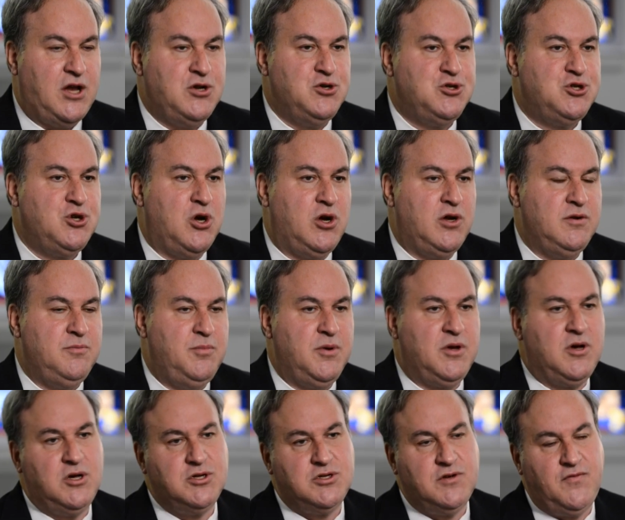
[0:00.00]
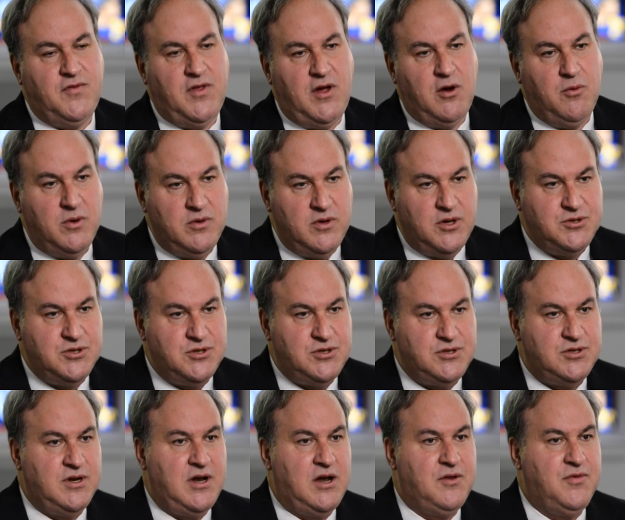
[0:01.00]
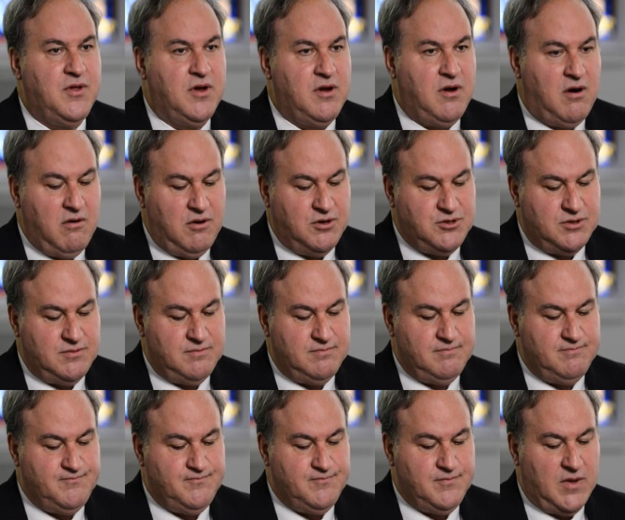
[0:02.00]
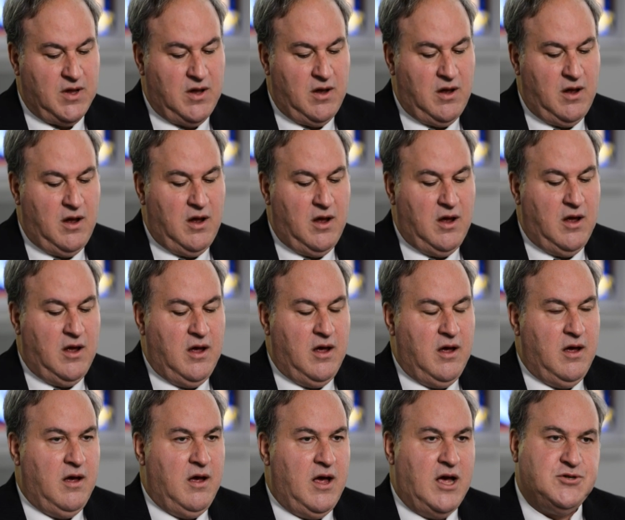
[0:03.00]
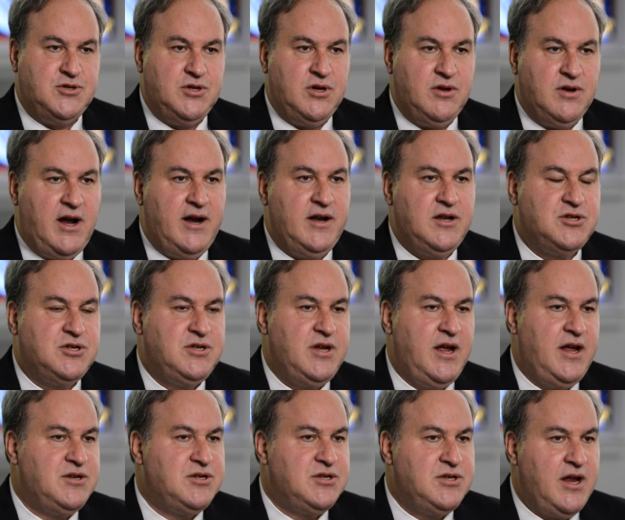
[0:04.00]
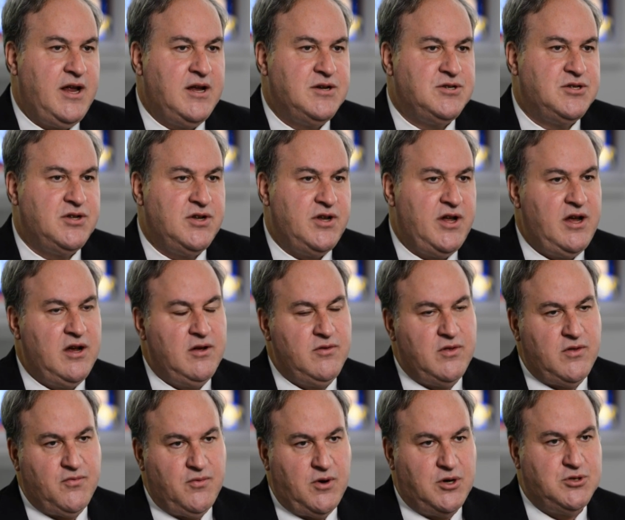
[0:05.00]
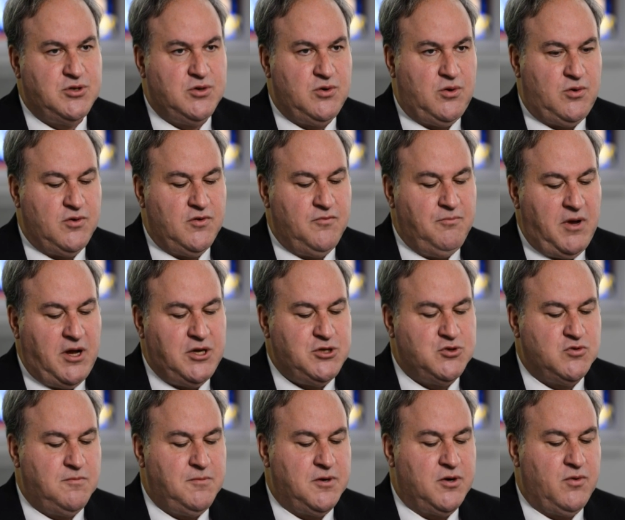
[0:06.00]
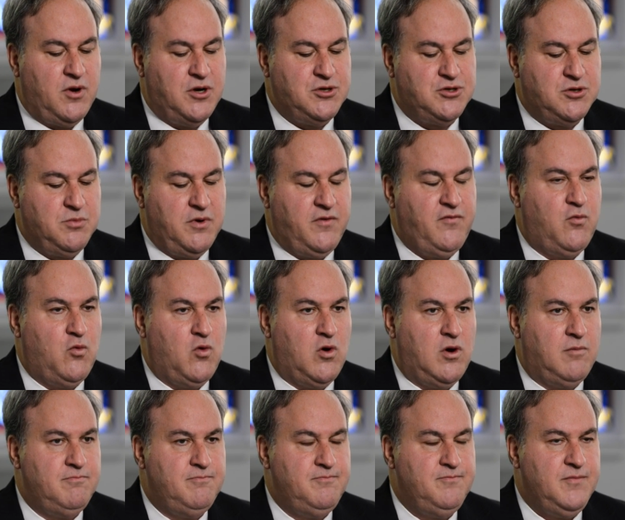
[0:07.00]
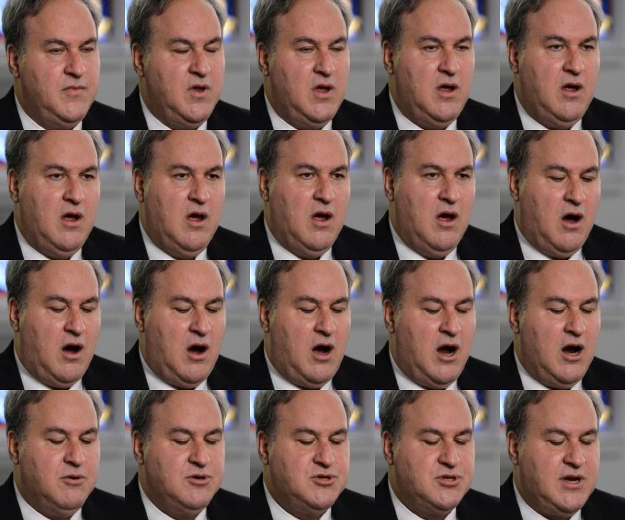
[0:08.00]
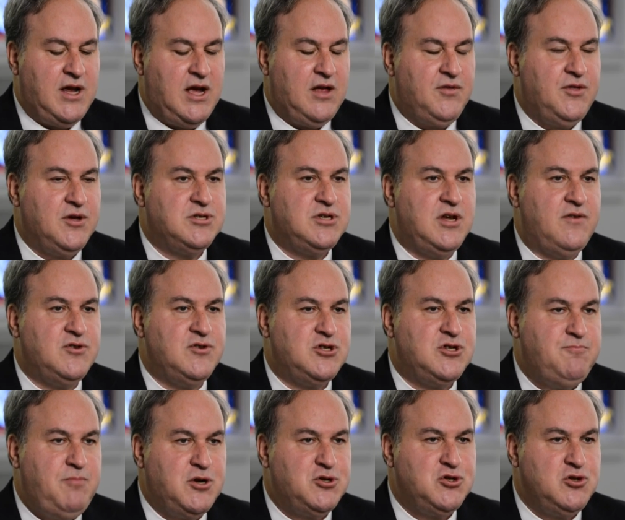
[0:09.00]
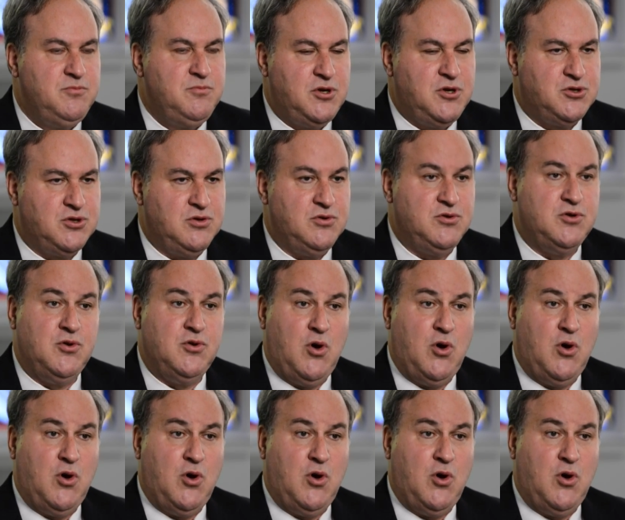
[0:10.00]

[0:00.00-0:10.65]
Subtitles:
and shunned because of their religious and ethnic origin. As the United States stands today on the threshold of major immigration reform, Irish Catholics have a special mission to